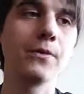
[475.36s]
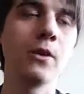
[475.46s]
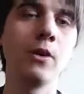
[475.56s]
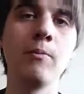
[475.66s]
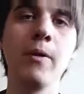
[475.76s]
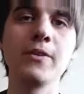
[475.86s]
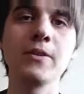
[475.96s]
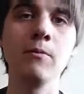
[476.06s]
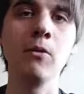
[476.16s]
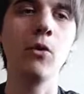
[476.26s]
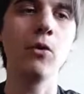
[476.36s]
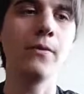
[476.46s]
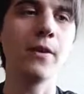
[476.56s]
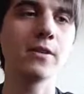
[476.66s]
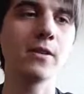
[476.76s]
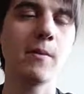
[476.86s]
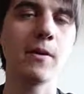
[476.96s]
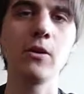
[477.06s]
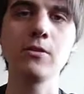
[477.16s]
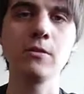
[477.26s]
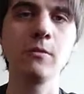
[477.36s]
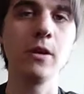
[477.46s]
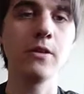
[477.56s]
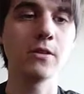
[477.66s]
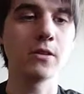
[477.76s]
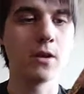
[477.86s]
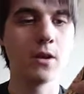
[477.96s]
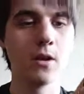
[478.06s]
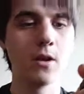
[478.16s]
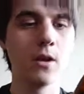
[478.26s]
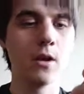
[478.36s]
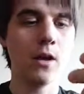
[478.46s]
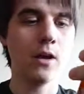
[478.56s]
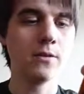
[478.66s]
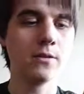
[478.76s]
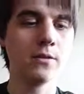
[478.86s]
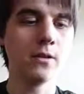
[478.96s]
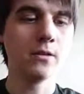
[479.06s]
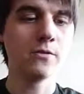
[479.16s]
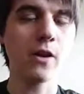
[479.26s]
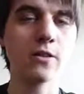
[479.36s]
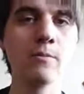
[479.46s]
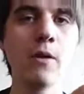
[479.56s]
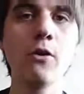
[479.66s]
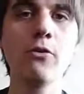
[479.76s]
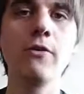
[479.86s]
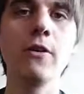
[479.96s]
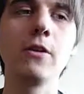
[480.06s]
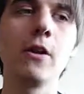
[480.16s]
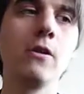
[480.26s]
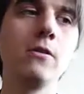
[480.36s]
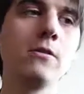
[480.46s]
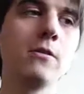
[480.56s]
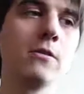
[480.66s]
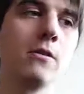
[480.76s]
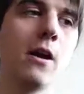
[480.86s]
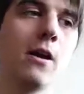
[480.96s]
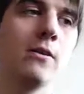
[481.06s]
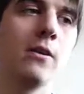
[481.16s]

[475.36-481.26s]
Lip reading: Try to pick some more next time I go somewhere else. And as far as the mouthfeel goes, you get a